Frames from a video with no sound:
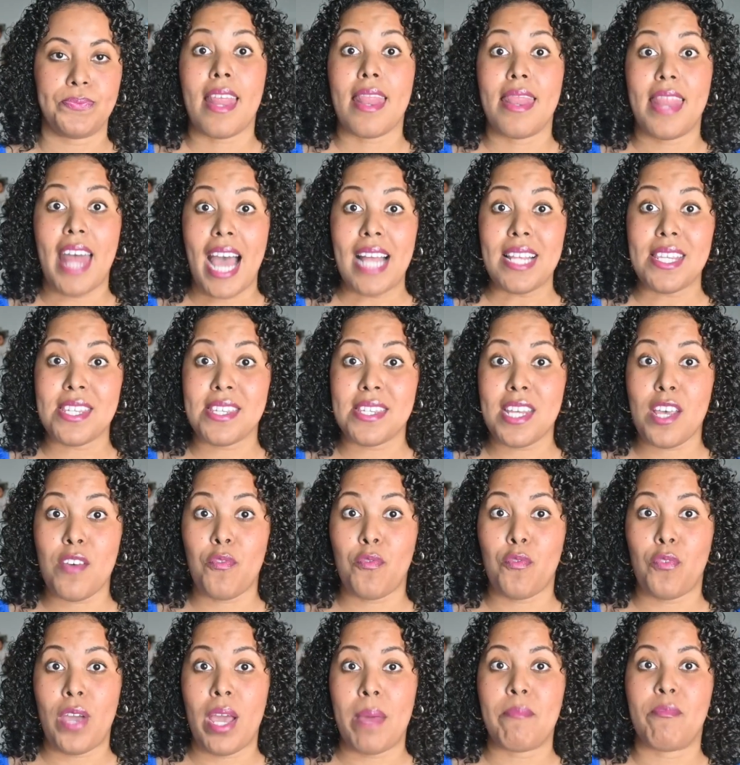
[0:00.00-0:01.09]
That's
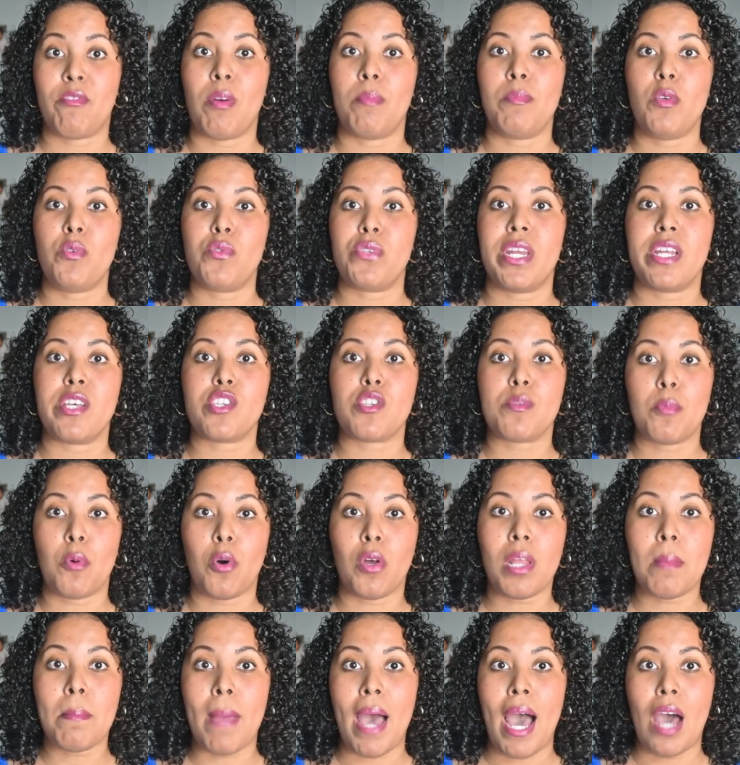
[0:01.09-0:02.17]
different from using a
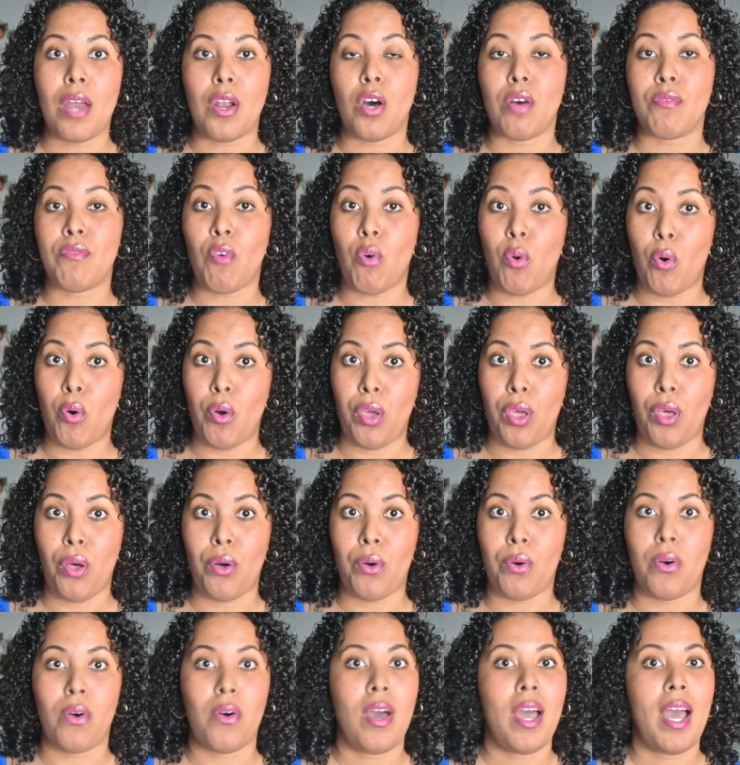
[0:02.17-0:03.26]
small amount of
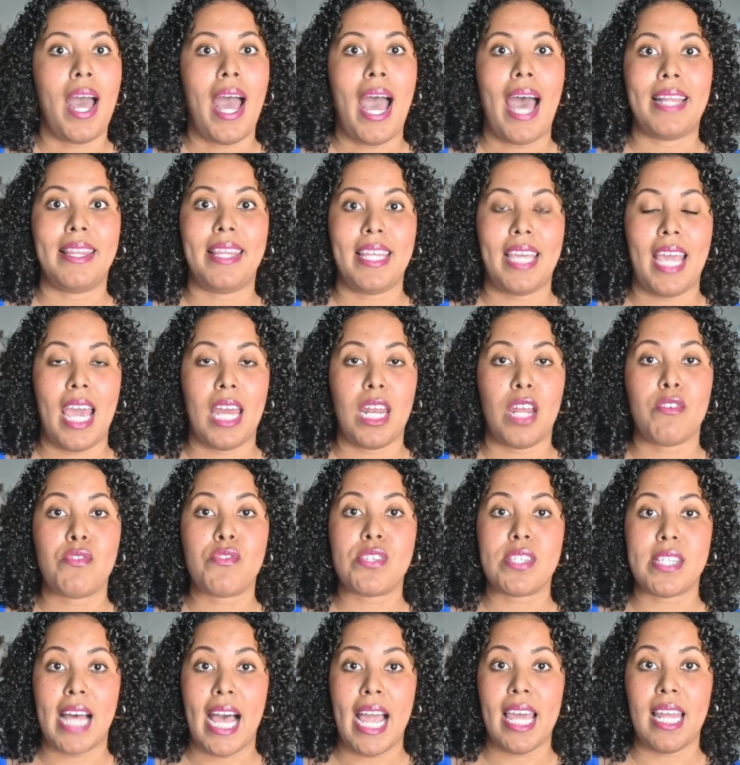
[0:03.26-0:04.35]
oil at the end of
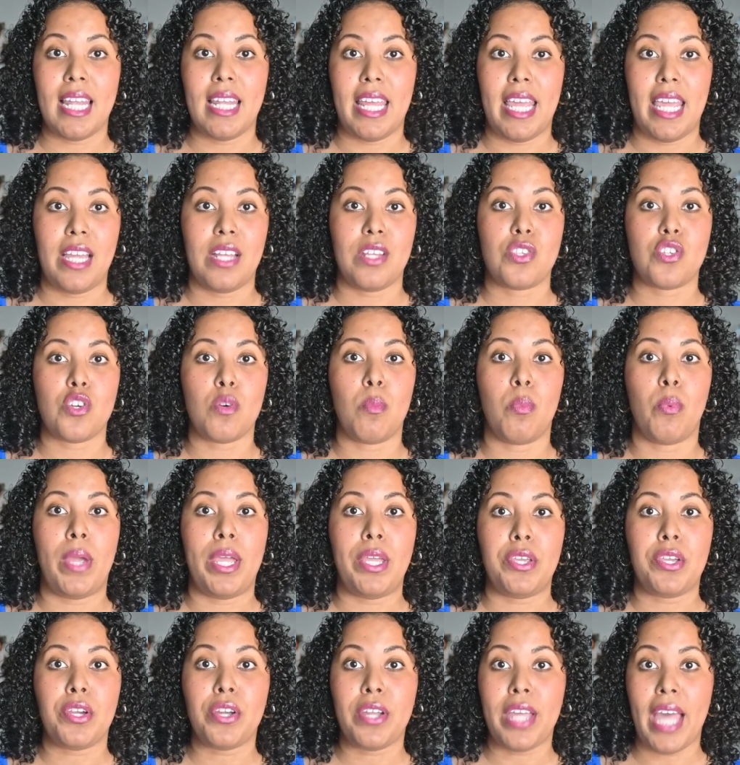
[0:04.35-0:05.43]
styling to
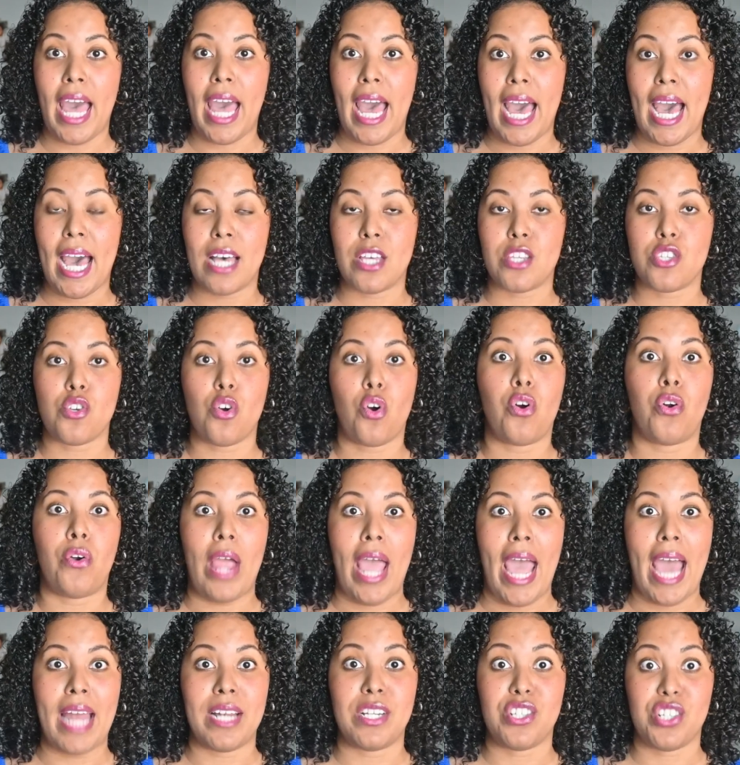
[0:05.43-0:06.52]
break your cast or
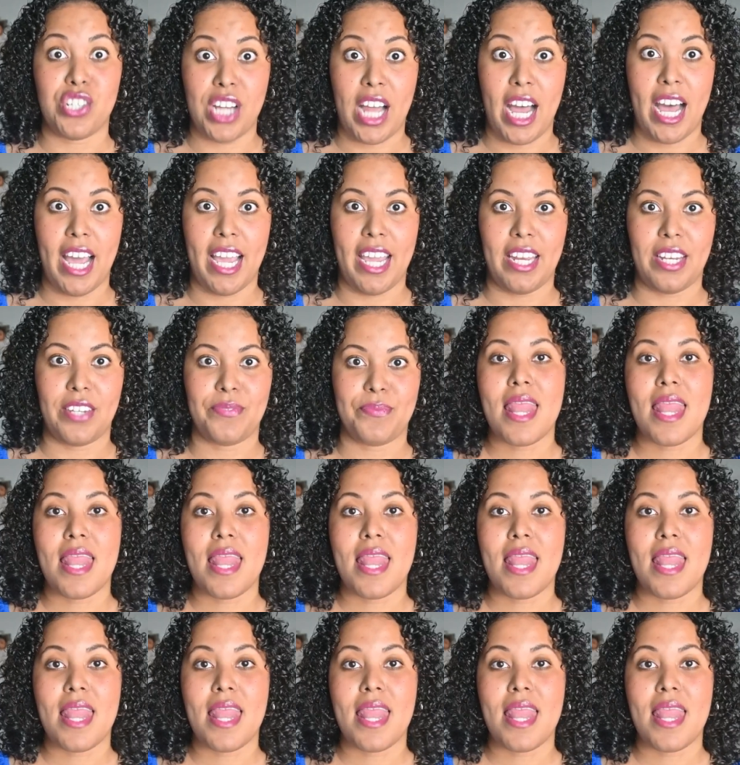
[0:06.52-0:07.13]
add shine.